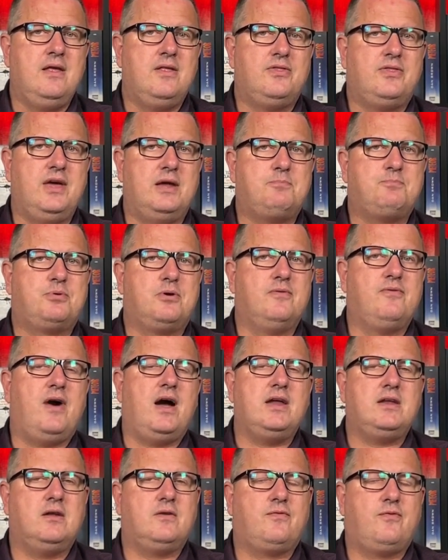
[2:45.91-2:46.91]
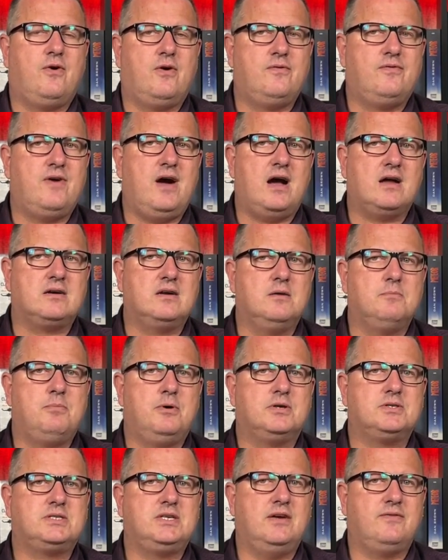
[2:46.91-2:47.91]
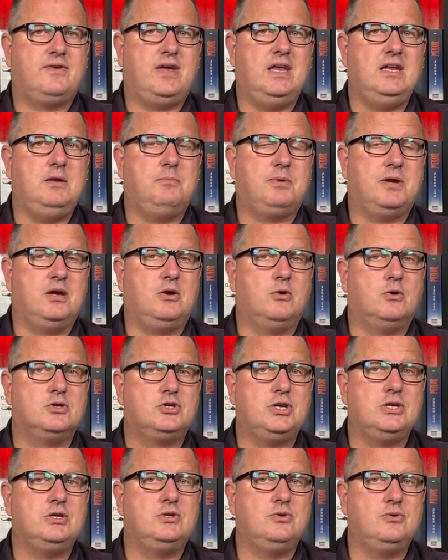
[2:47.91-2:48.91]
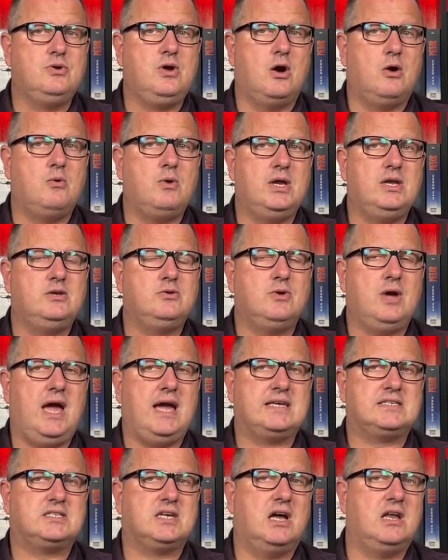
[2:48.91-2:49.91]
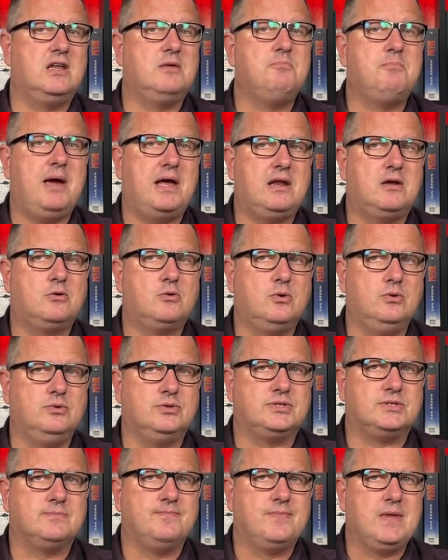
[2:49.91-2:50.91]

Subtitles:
that provided for Wagner boss Yevgeny Prigozhin to go into exile in Belarus.